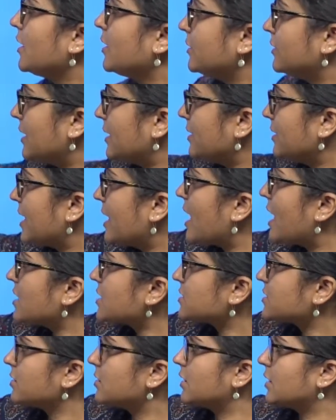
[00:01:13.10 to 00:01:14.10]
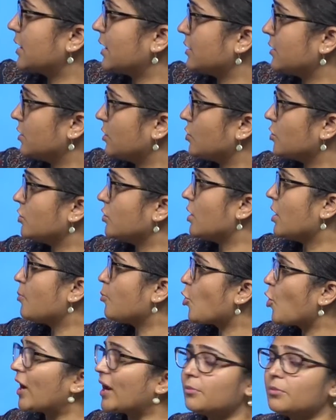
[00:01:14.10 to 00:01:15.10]
Then there are certain
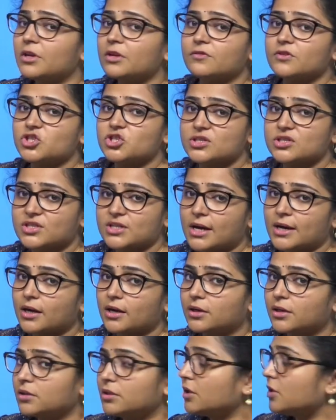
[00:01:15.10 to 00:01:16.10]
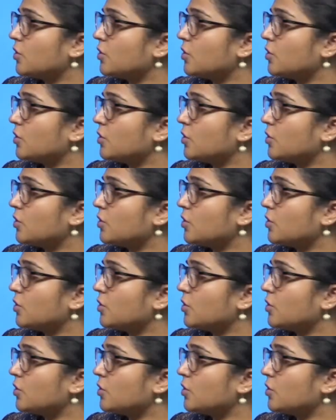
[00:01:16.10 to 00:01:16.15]
appointment which is done under the